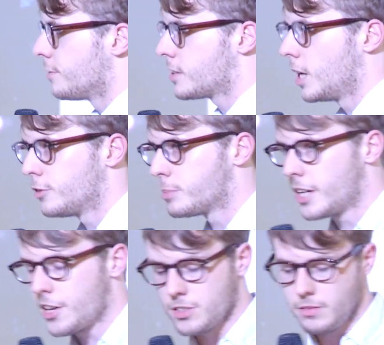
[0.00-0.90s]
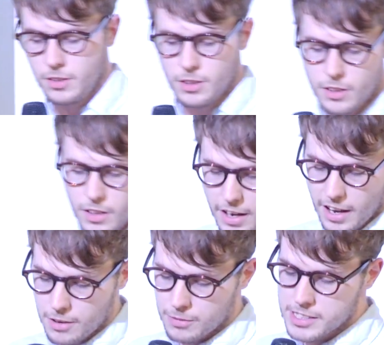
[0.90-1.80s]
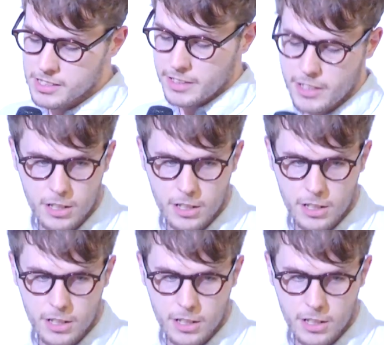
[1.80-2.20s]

of self-obsession. Recently